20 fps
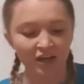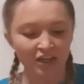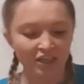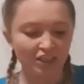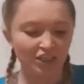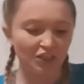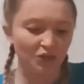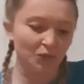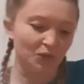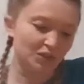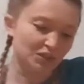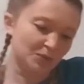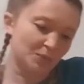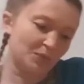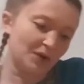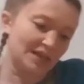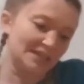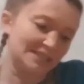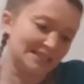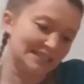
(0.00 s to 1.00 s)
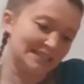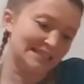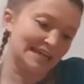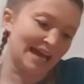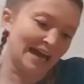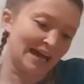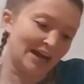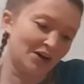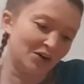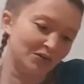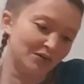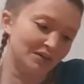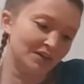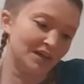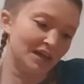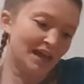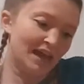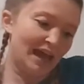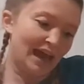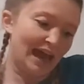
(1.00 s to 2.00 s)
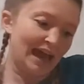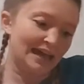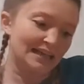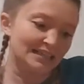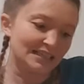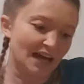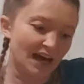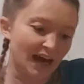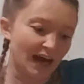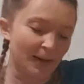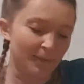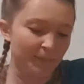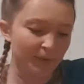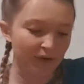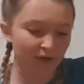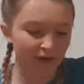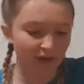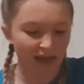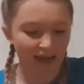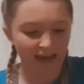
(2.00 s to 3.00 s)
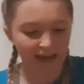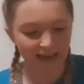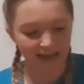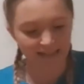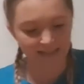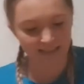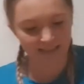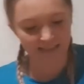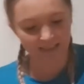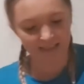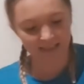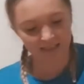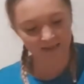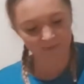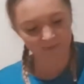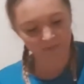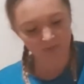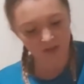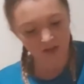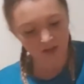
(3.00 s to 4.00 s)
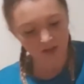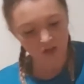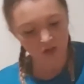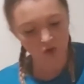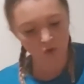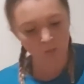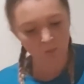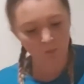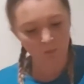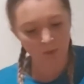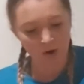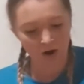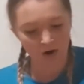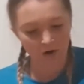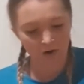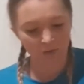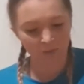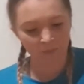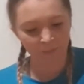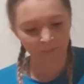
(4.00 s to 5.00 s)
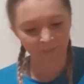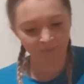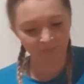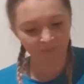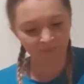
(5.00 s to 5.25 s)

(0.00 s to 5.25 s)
So you want to press down and up against your bowl.